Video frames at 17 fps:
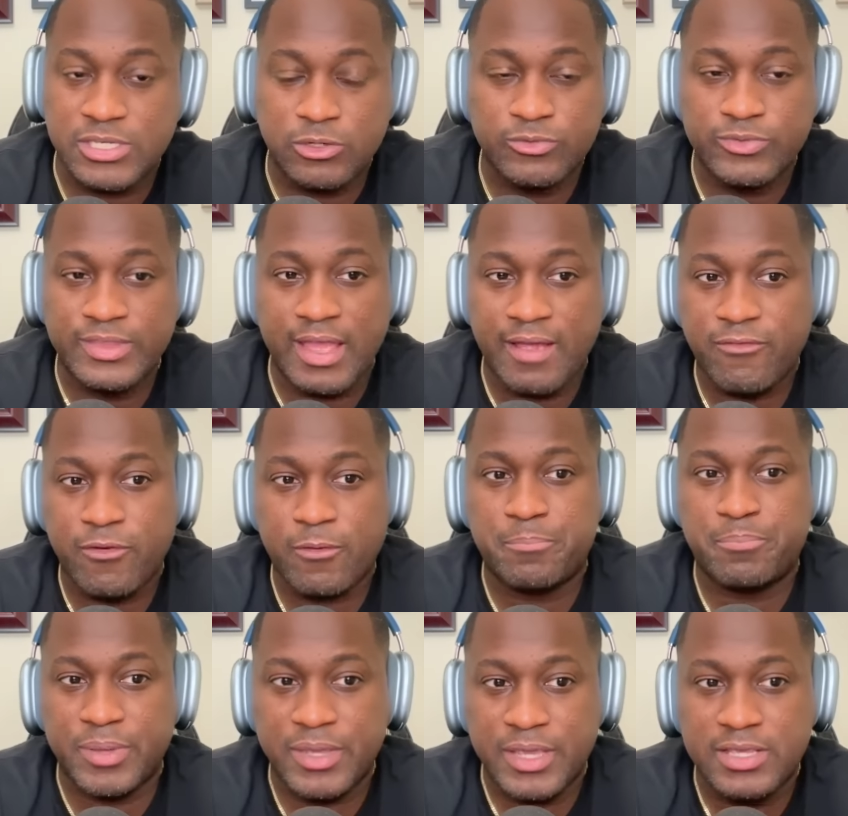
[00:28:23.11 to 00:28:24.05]
he'll never
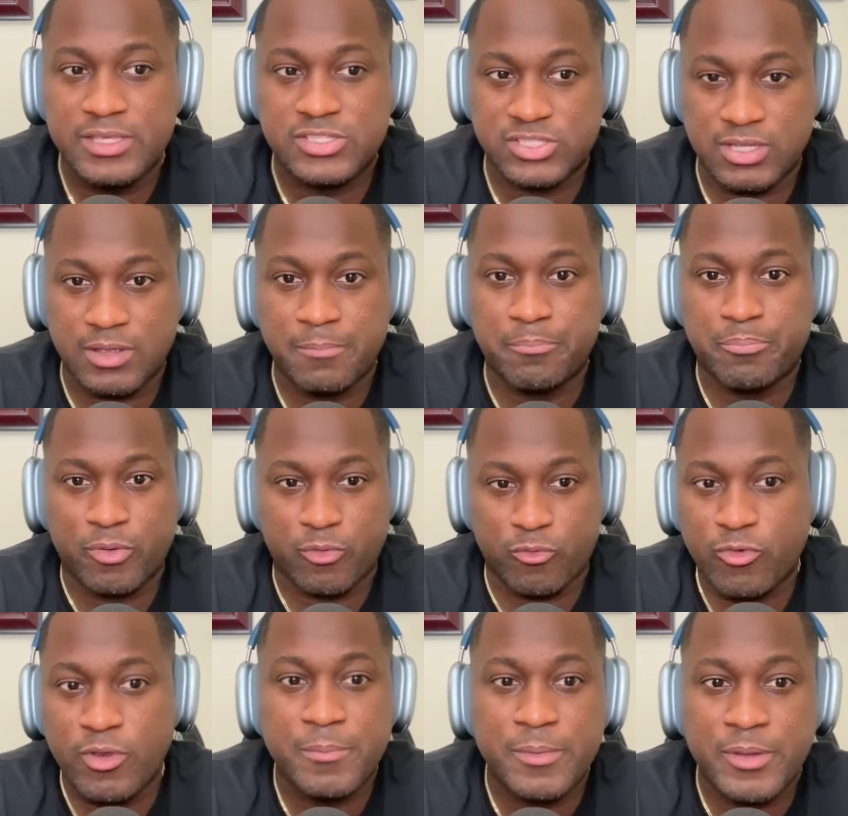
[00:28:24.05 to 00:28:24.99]
be some
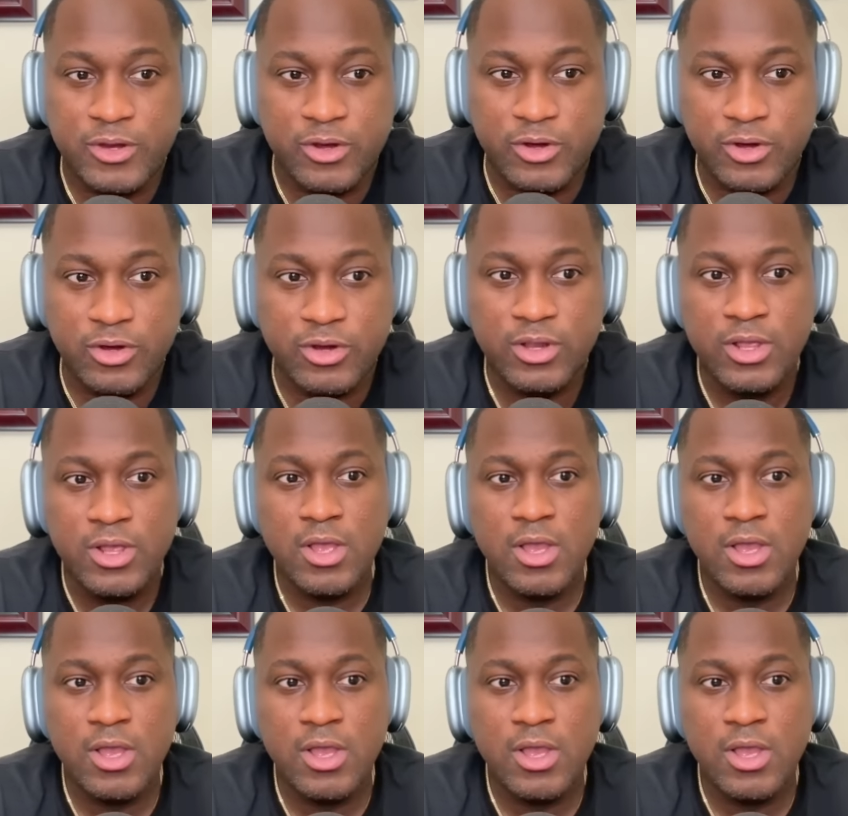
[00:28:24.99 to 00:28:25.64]
perimeter